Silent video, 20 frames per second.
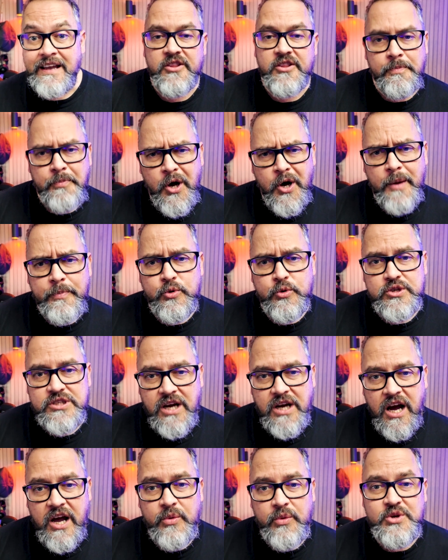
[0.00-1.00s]
The purple
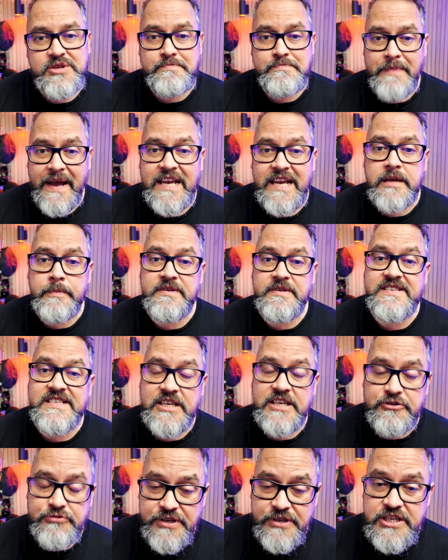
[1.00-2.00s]
dye was made up of
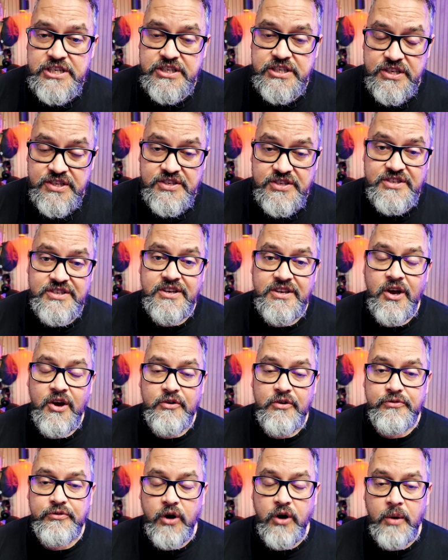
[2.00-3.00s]
secretions
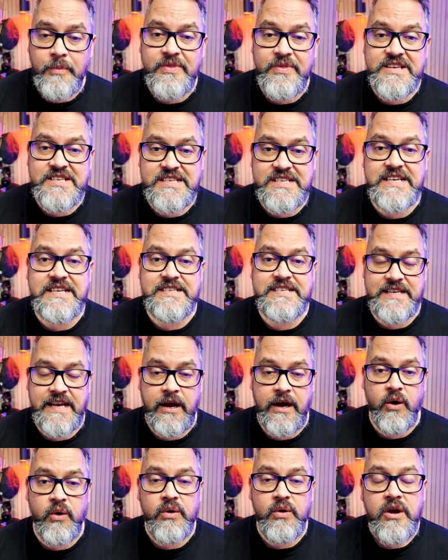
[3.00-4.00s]
from the sea
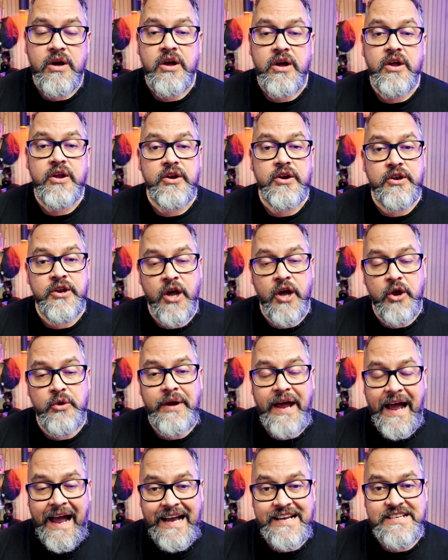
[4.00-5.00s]
snail
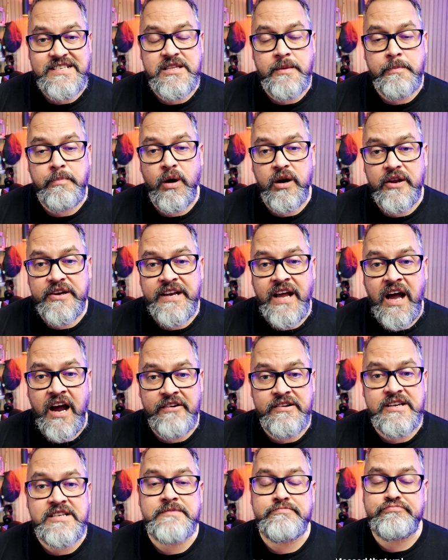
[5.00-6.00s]
known as the
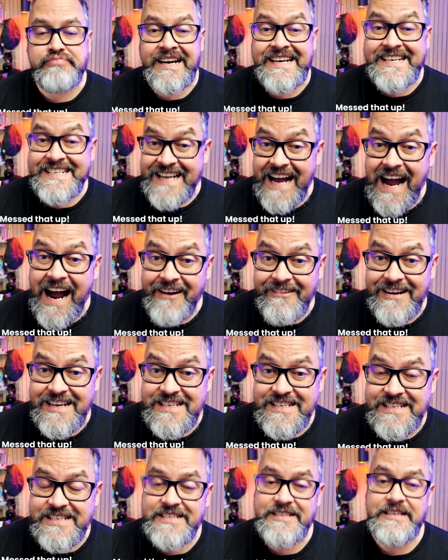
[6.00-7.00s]
Balaenaris
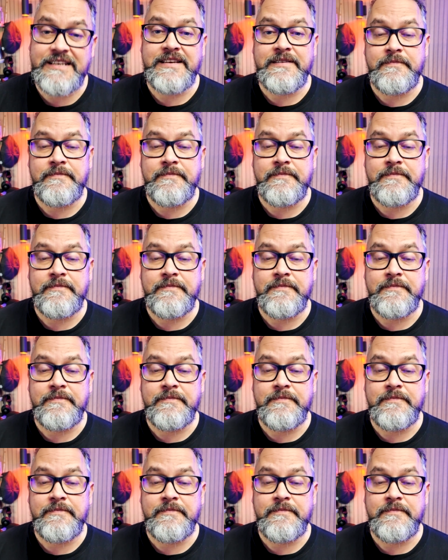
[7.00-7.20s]
brandaris.